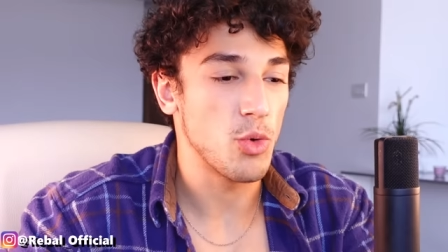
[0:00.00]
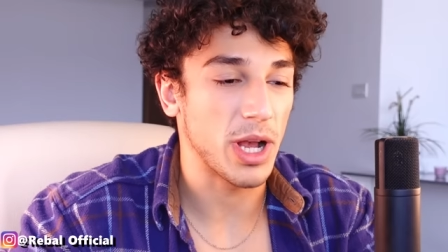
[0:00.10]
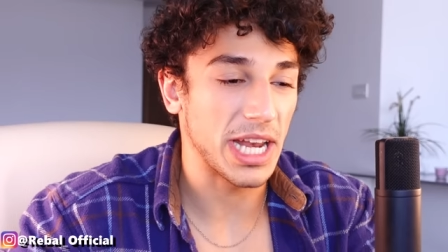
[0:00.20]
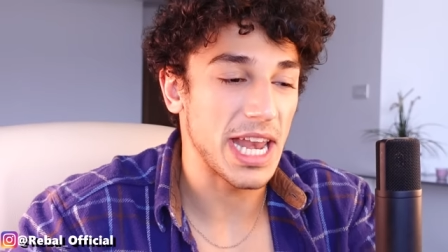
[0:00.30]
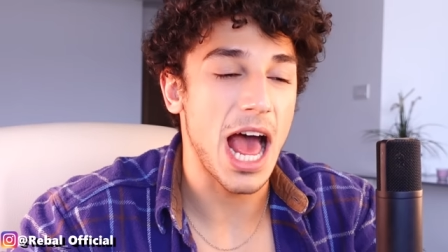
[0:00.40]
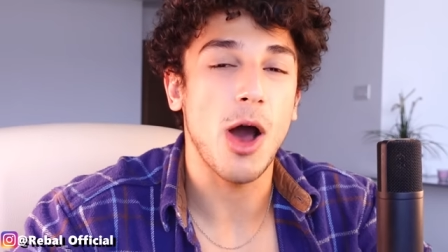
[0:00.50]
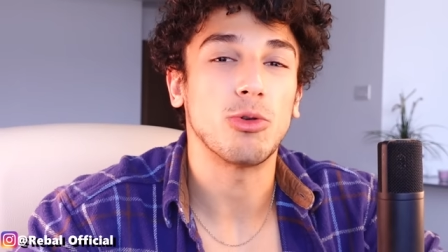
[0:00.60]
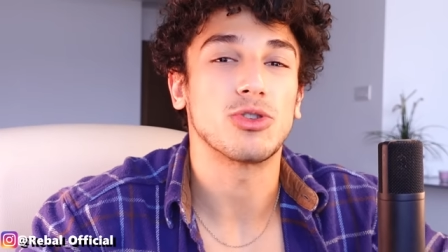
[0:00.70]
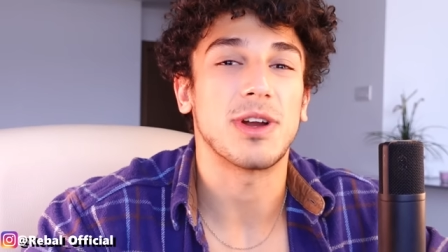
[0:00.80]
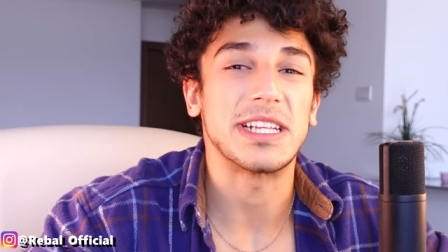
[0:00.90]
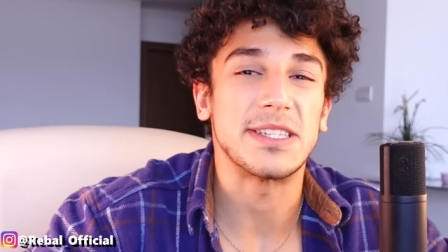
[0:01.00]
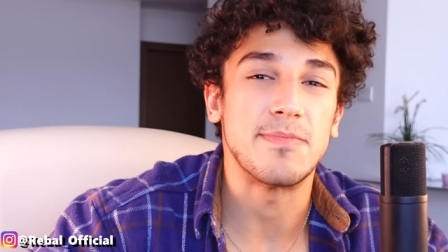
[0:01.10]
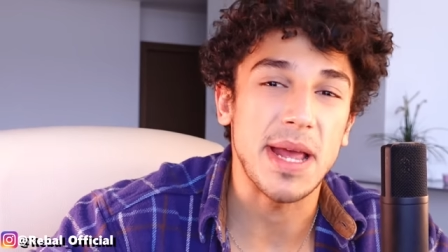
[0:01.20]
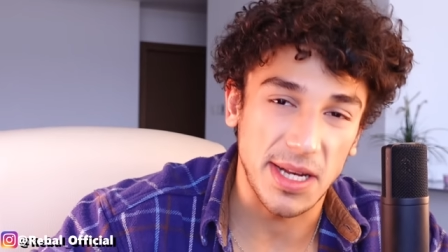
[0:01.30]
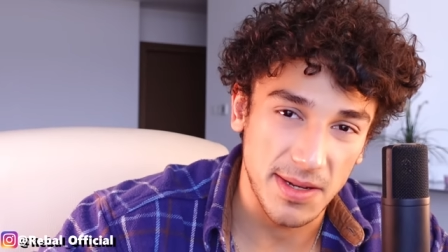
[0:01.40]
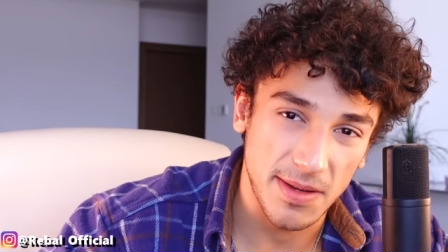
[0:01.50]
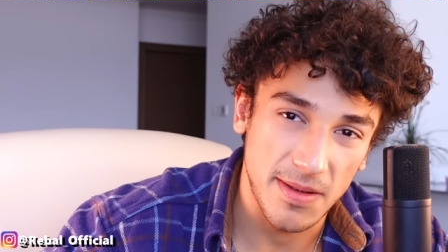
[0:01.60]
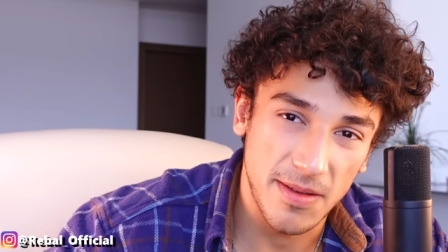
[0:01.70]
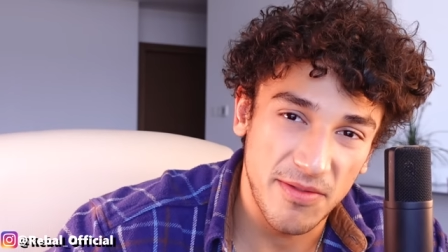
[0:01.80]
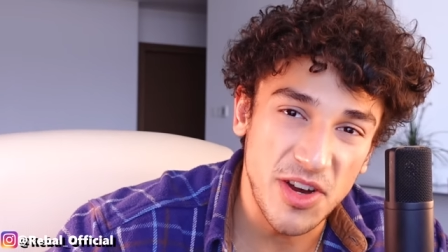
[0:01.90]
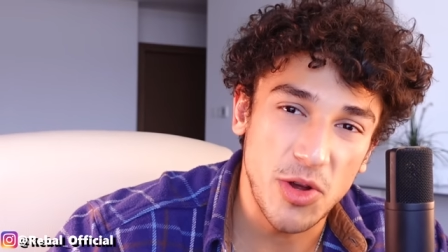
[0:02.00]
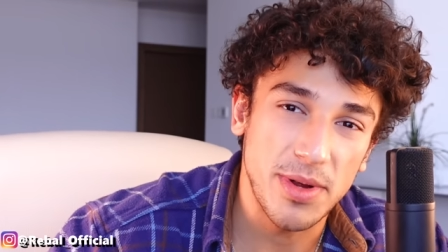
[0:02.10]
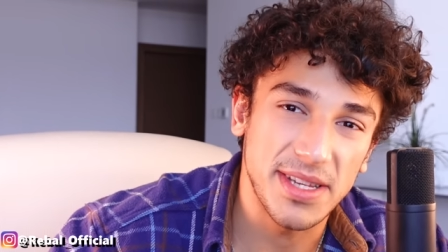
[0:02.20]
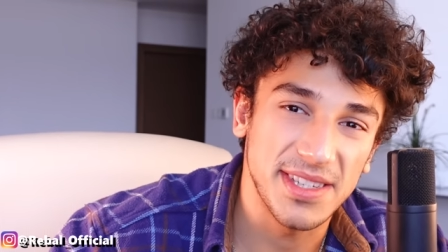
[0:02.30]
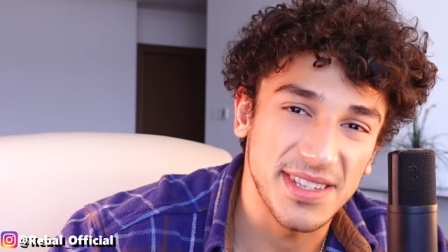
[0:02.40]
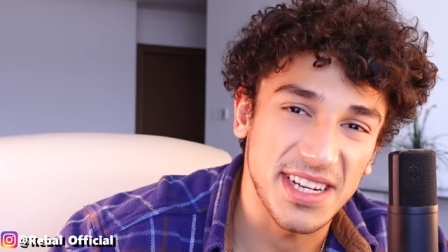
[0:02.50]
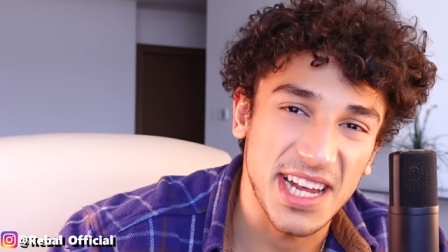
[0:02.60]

You can now transmit frequencies and